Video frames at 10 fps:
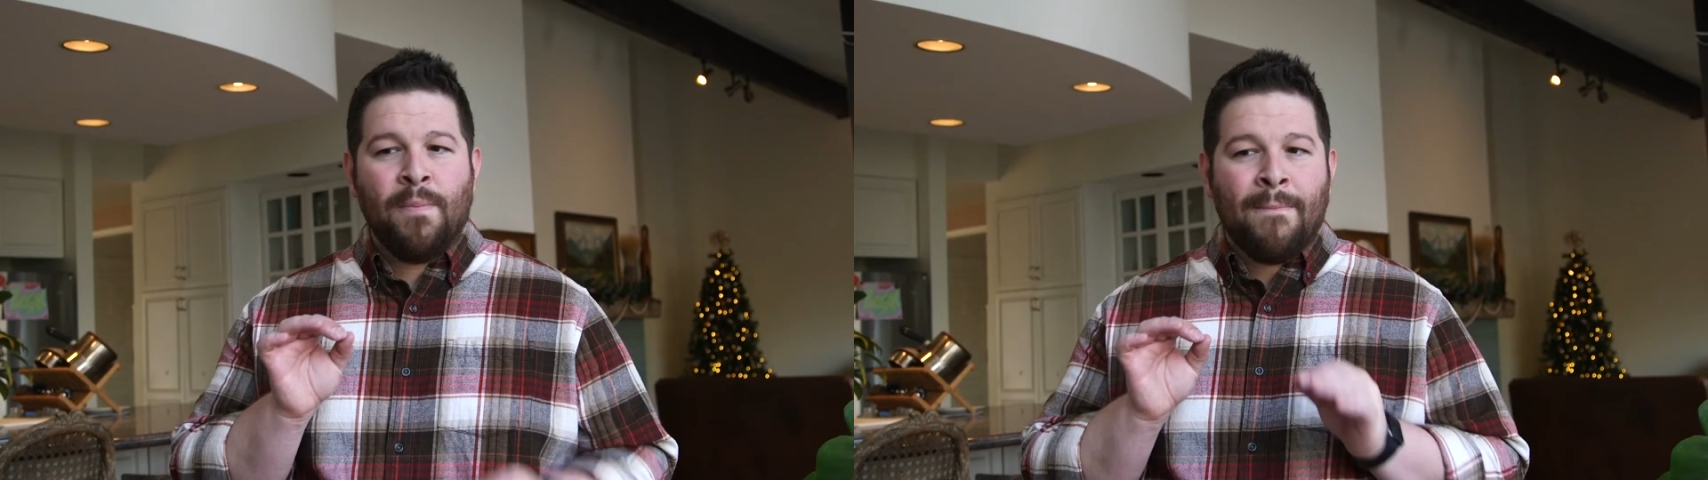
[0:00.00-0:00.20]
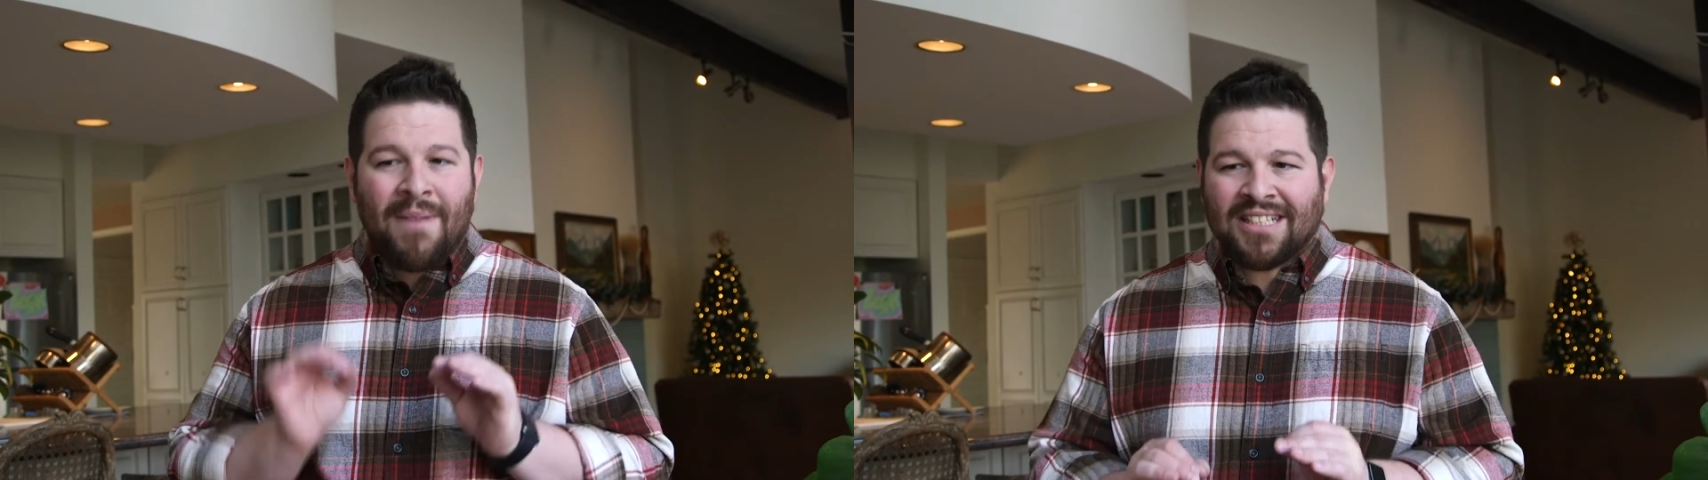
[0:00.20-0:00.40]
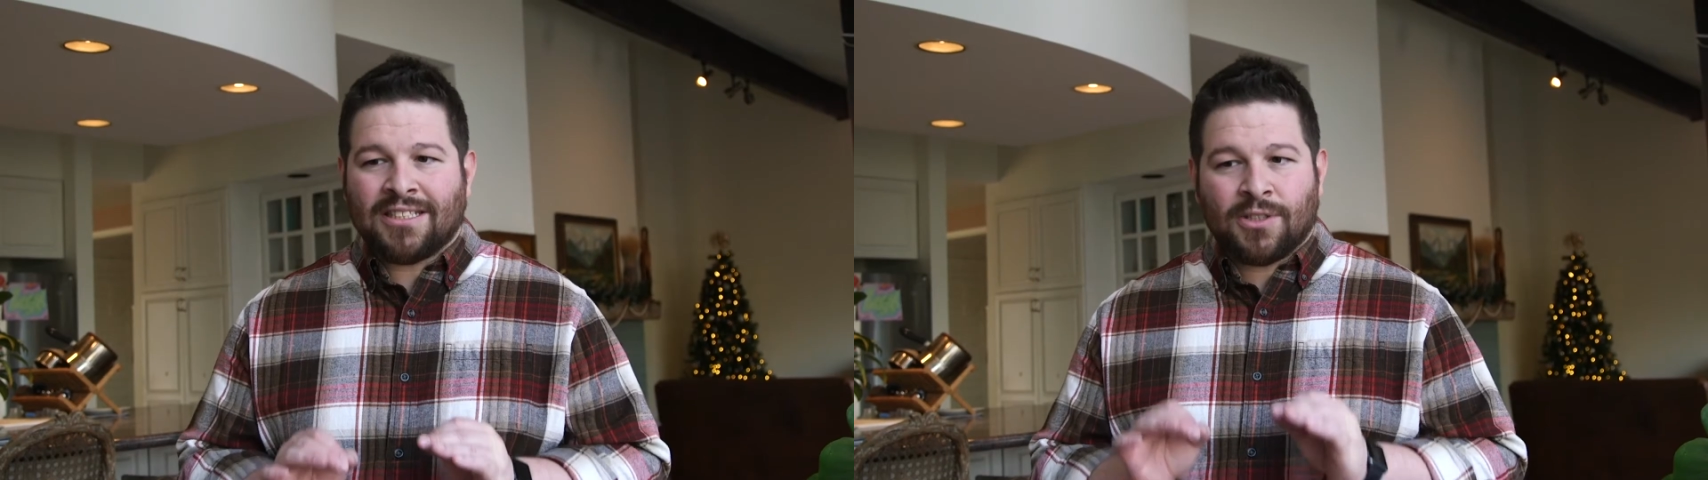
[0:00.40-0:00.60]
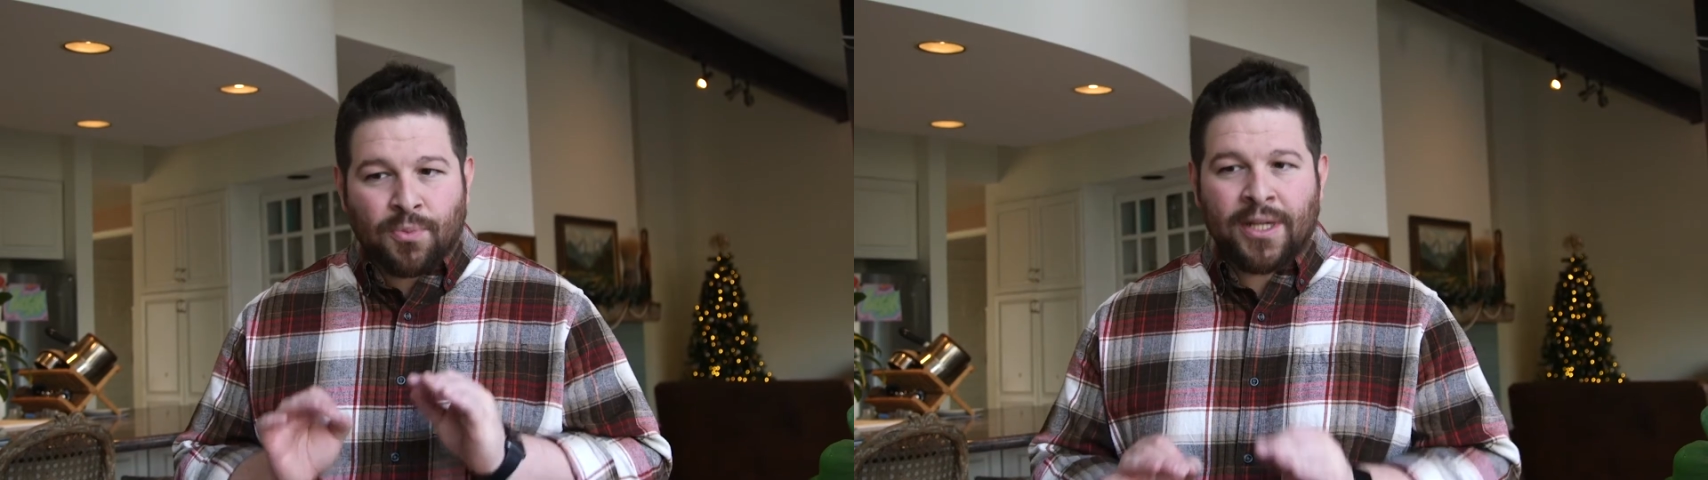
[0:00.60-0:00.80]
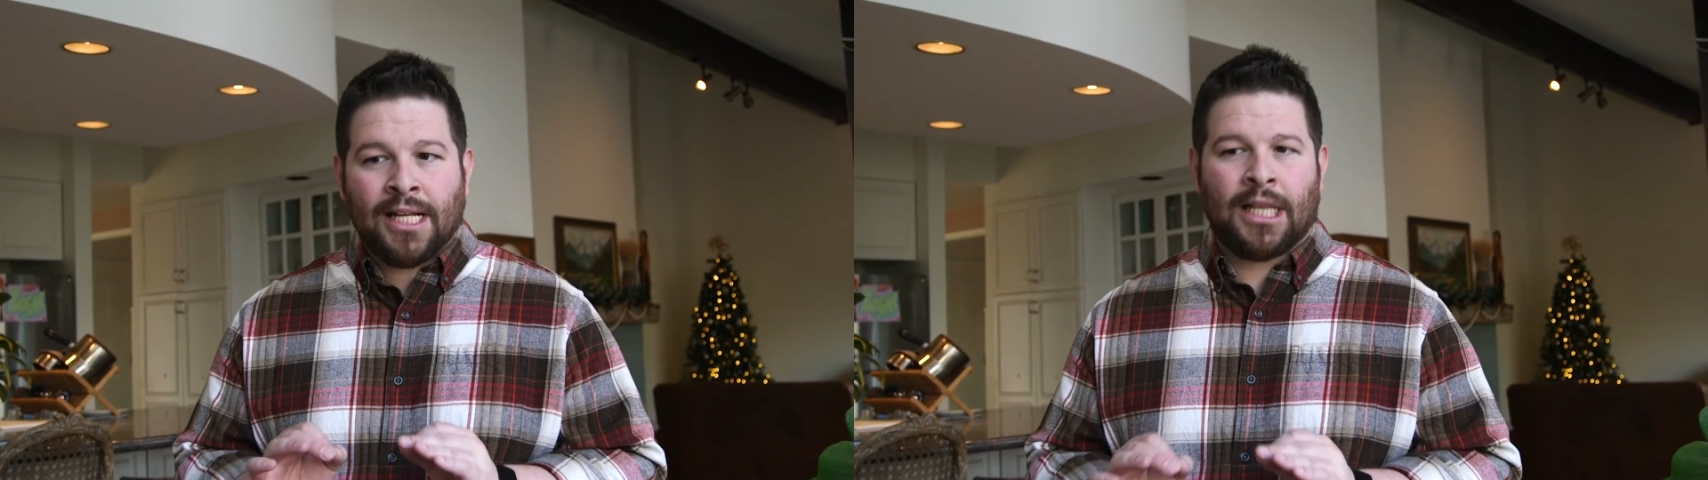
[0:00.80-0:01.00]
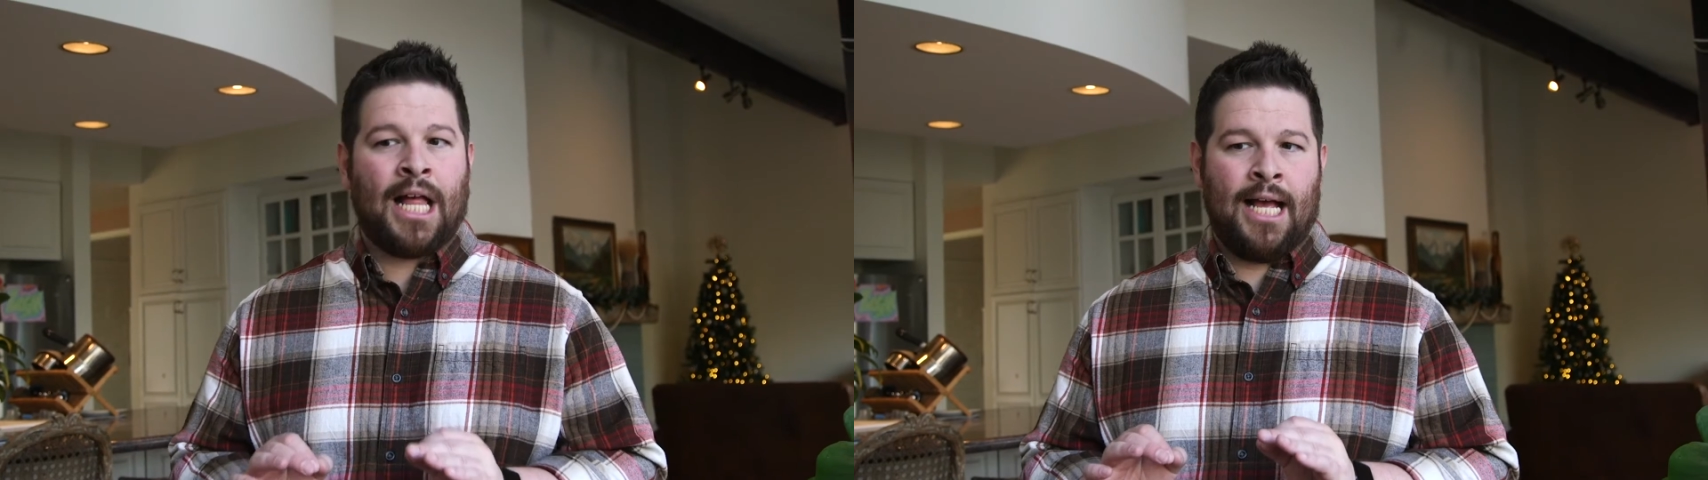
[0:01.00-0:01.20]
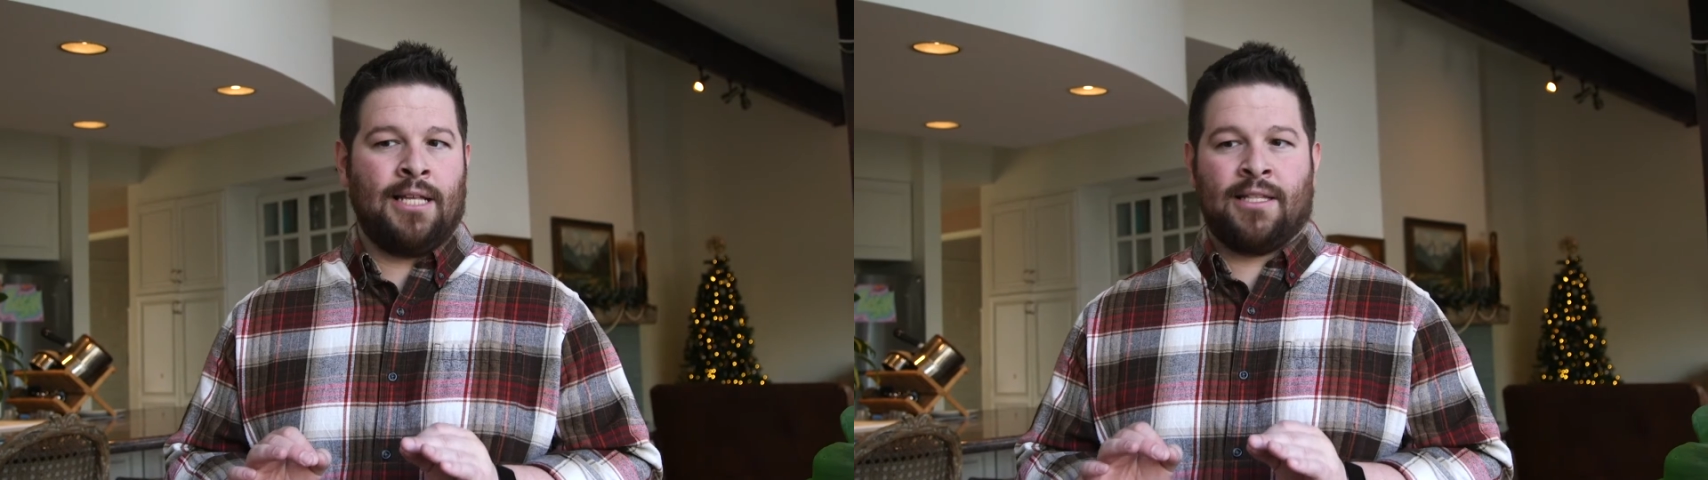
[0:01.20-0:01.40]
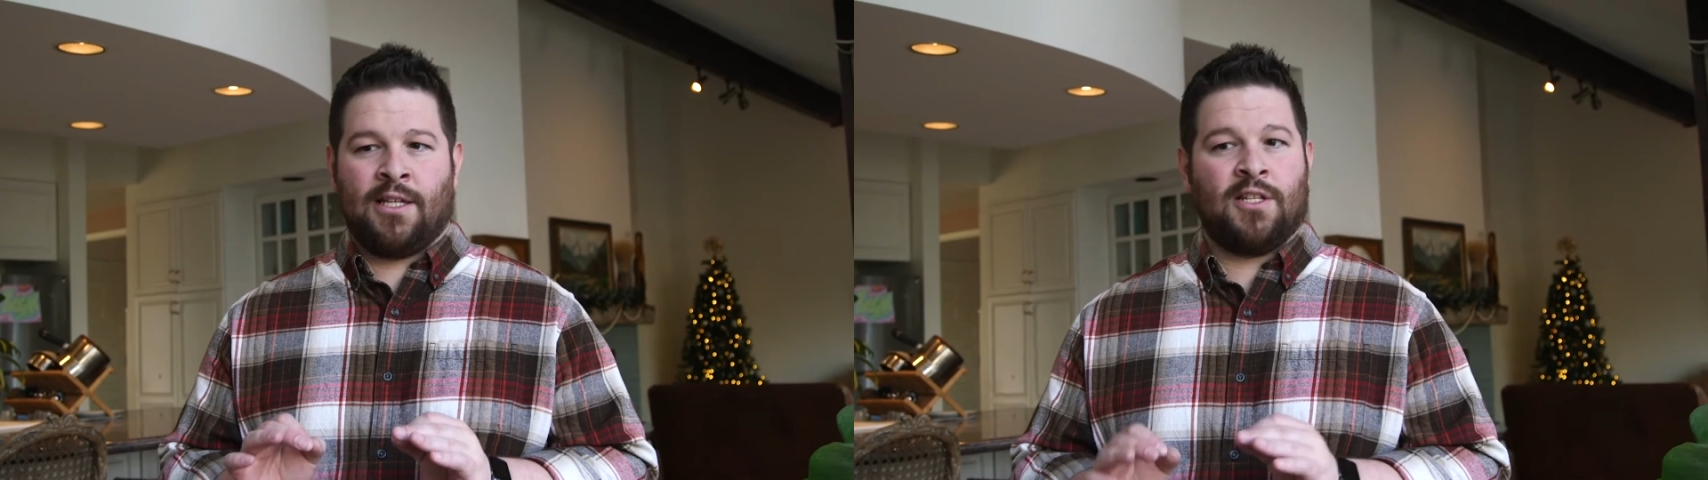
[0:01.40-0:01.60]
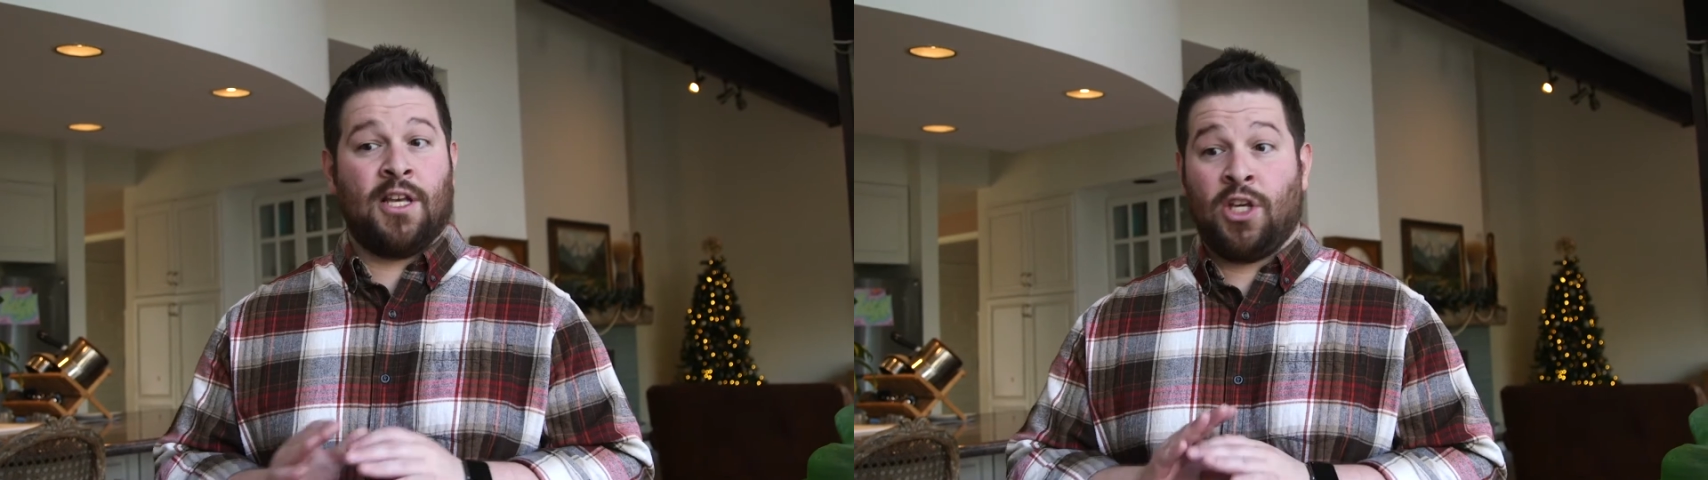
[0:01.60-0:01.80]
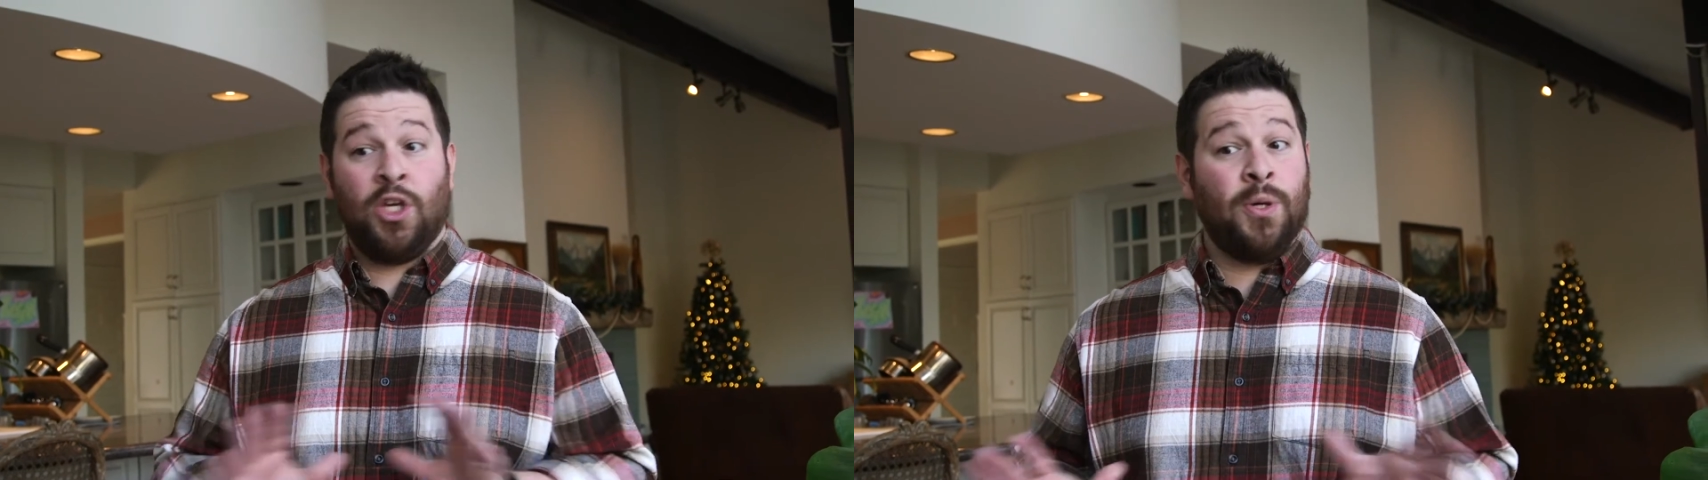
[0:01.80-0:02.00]
must realize this is a
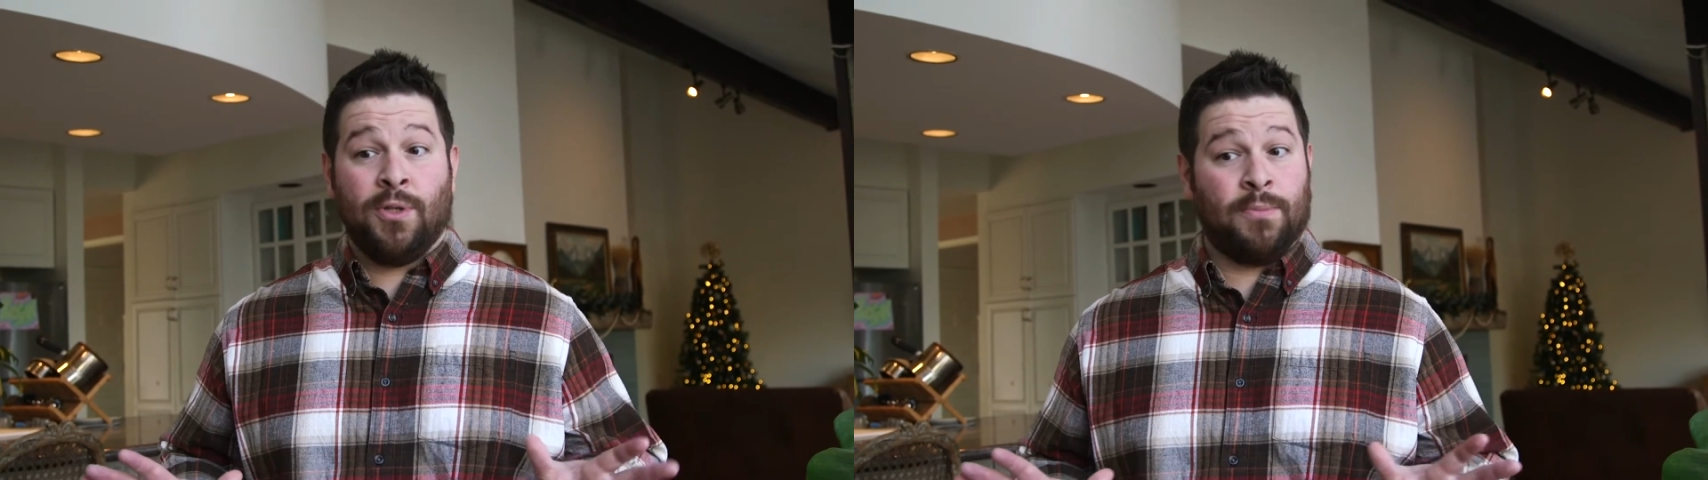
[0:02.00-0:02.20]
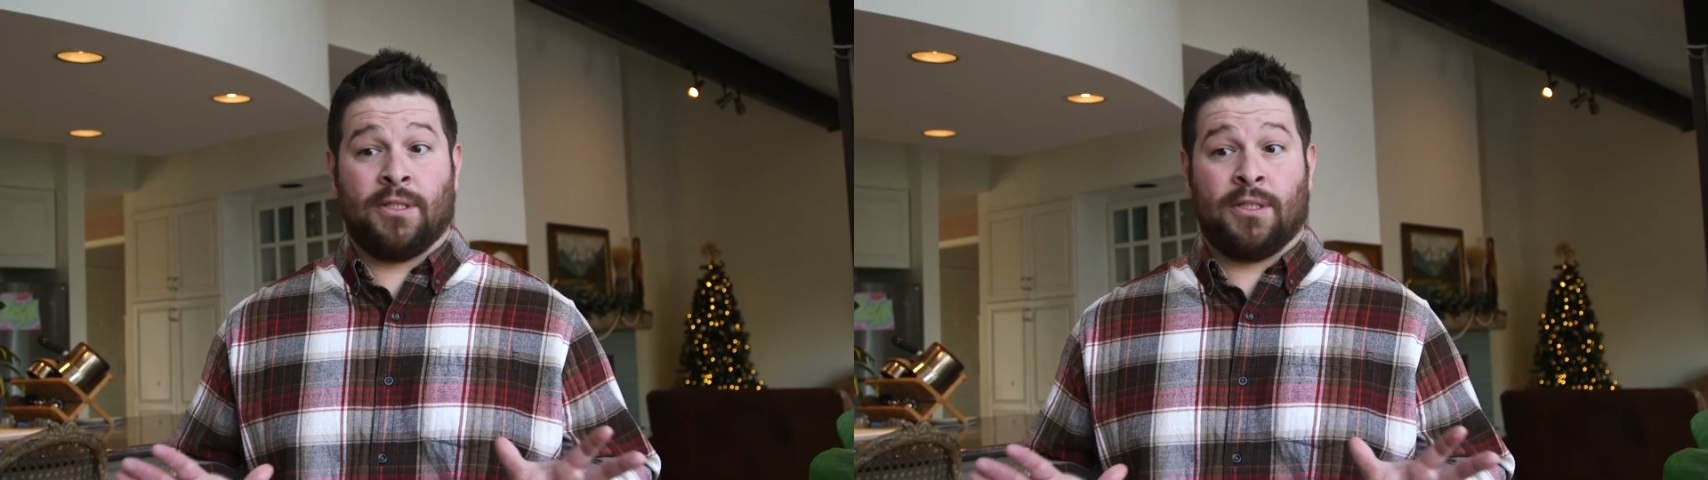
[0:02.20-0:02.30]
huge